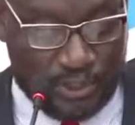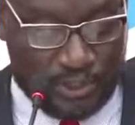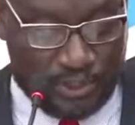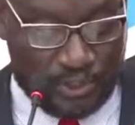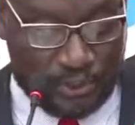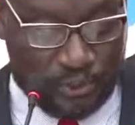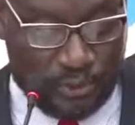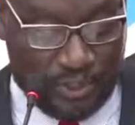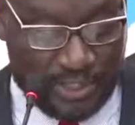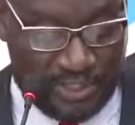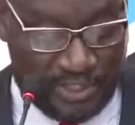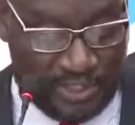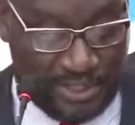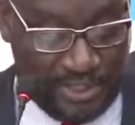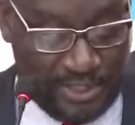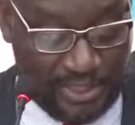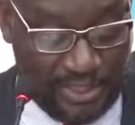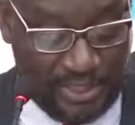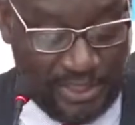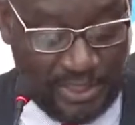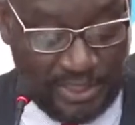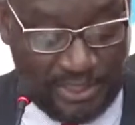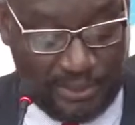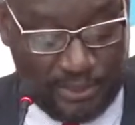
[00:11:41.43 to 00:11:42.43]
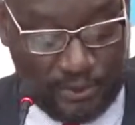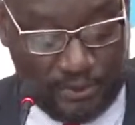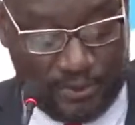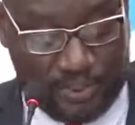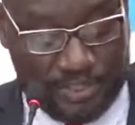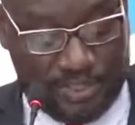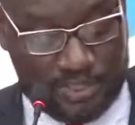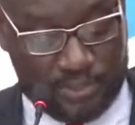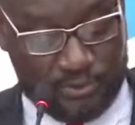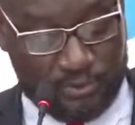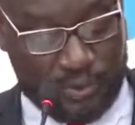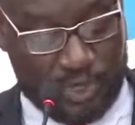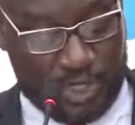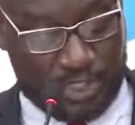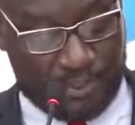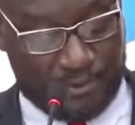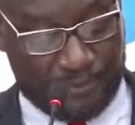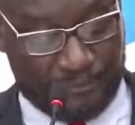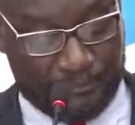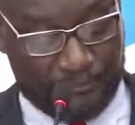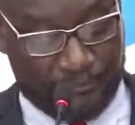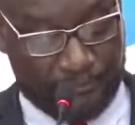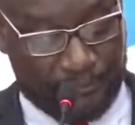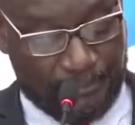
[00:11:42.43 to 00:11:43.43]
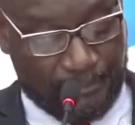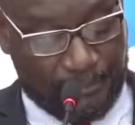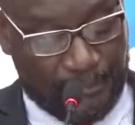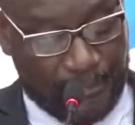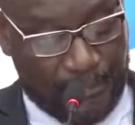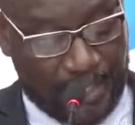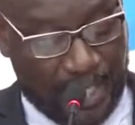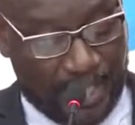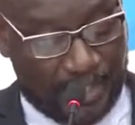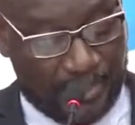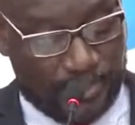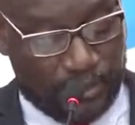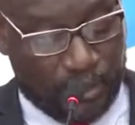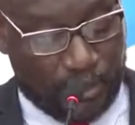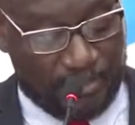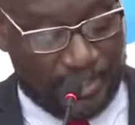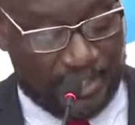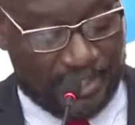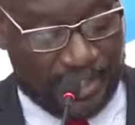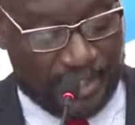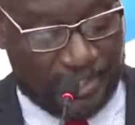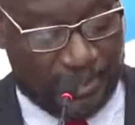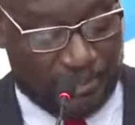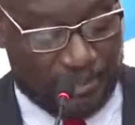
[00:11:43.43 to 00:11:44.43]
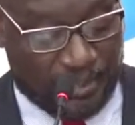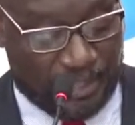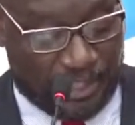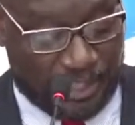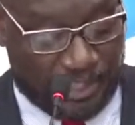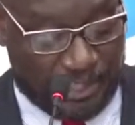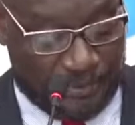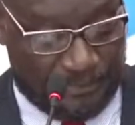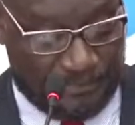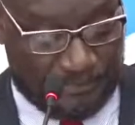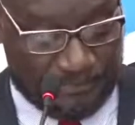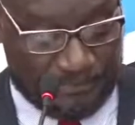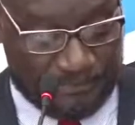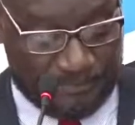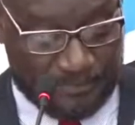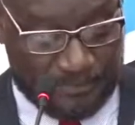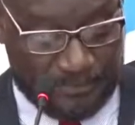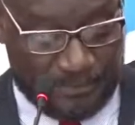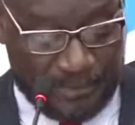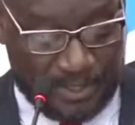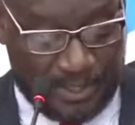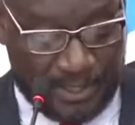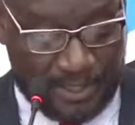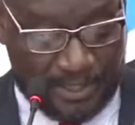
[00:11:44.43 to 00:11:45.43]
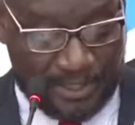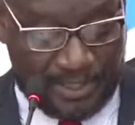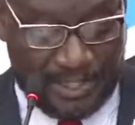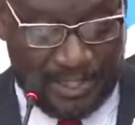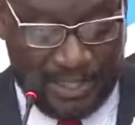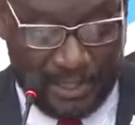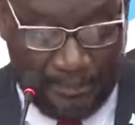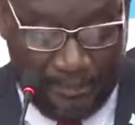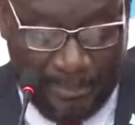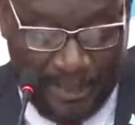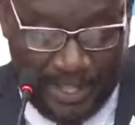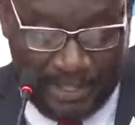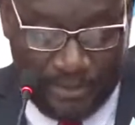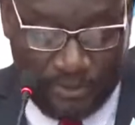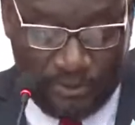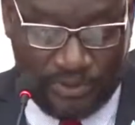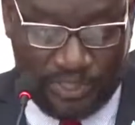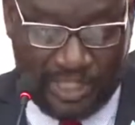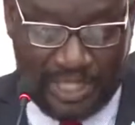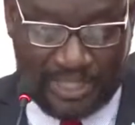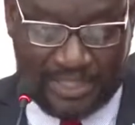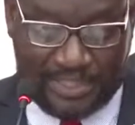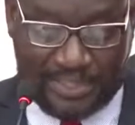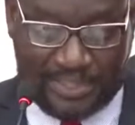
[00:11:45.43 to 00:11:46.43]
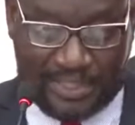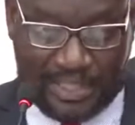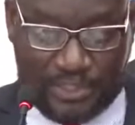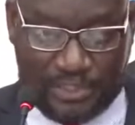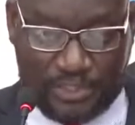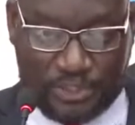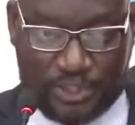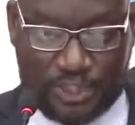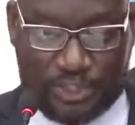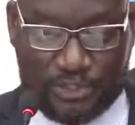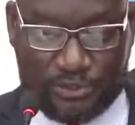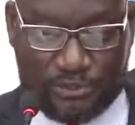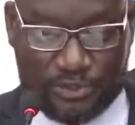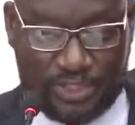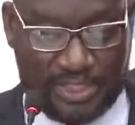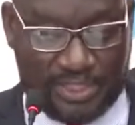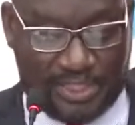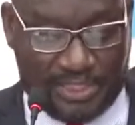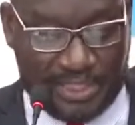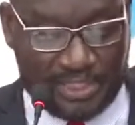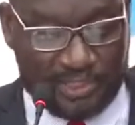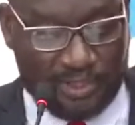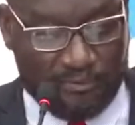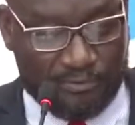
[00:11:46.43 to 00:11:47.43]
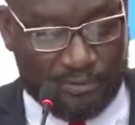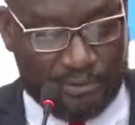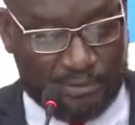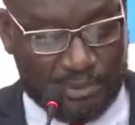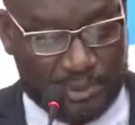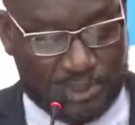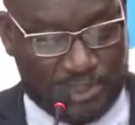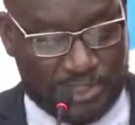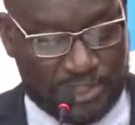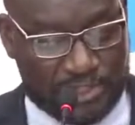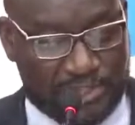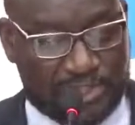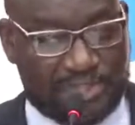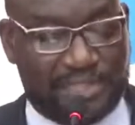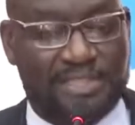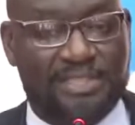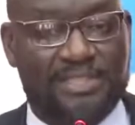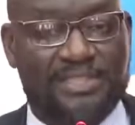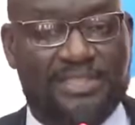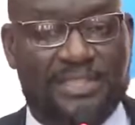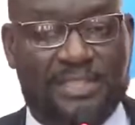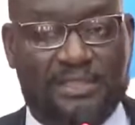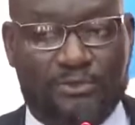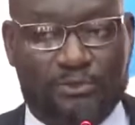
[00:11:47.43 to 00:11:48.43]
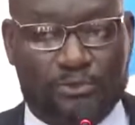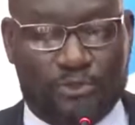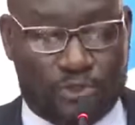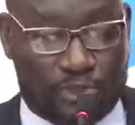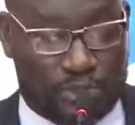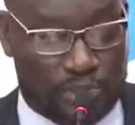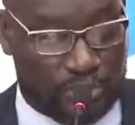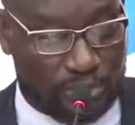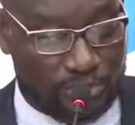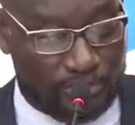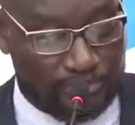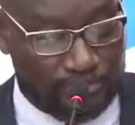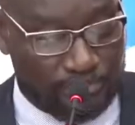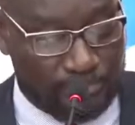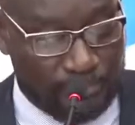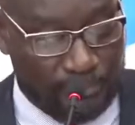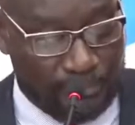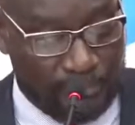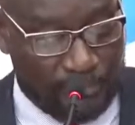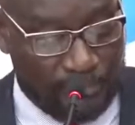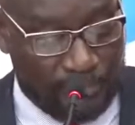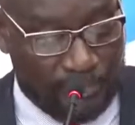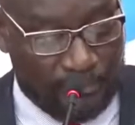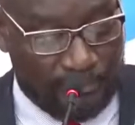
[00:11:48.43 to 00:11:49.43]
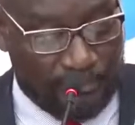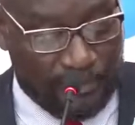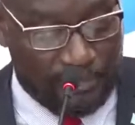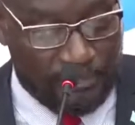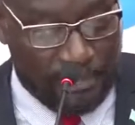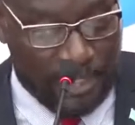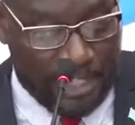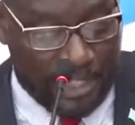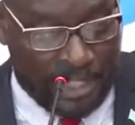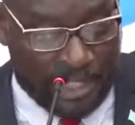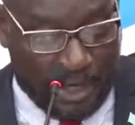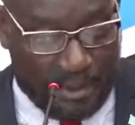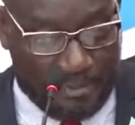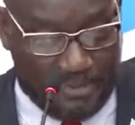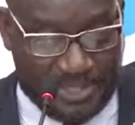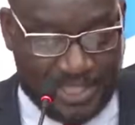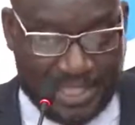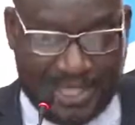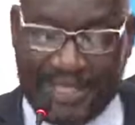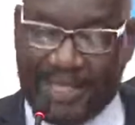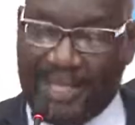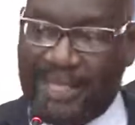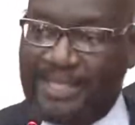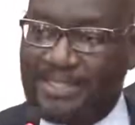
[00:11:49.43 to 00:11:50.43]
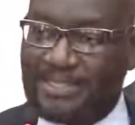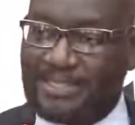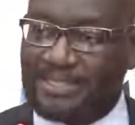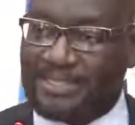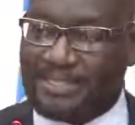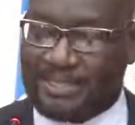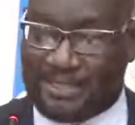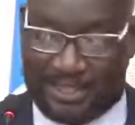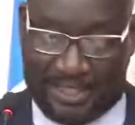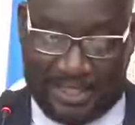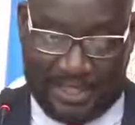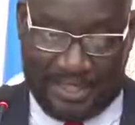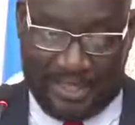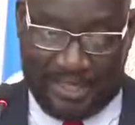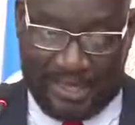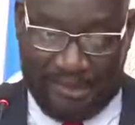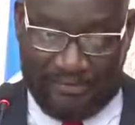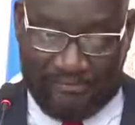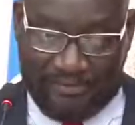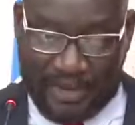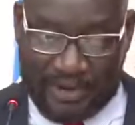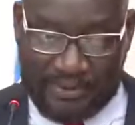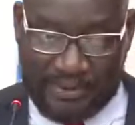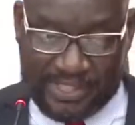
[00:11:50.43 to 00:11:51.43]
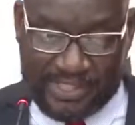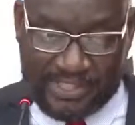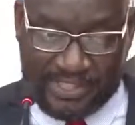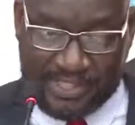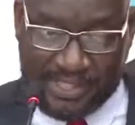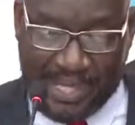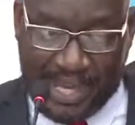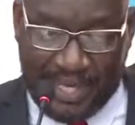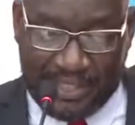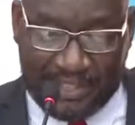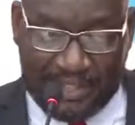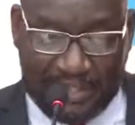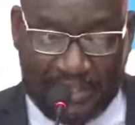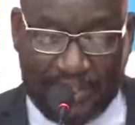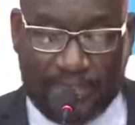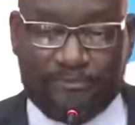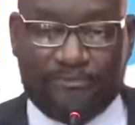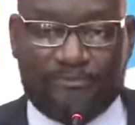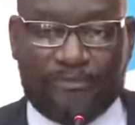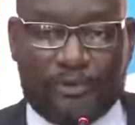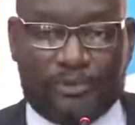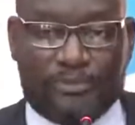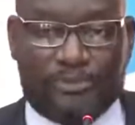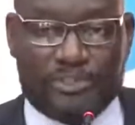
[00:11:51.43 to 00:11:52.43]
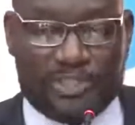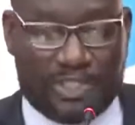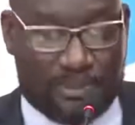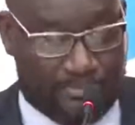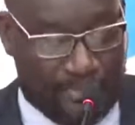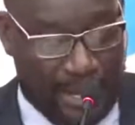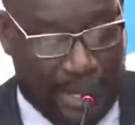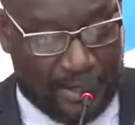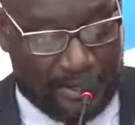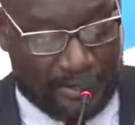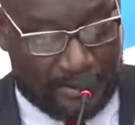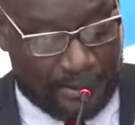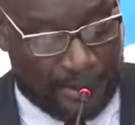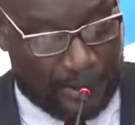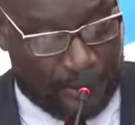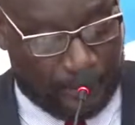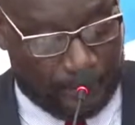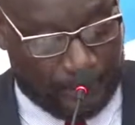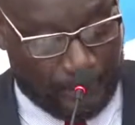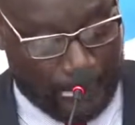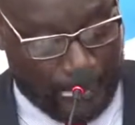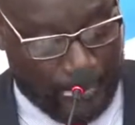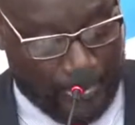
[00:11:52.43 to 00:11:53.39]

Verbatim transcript: 2016. 21. And so, Mr. Speaker, the debate on the extension to the state of emergency in St. Lucia, for me, comes against a very sad and unfortunate background.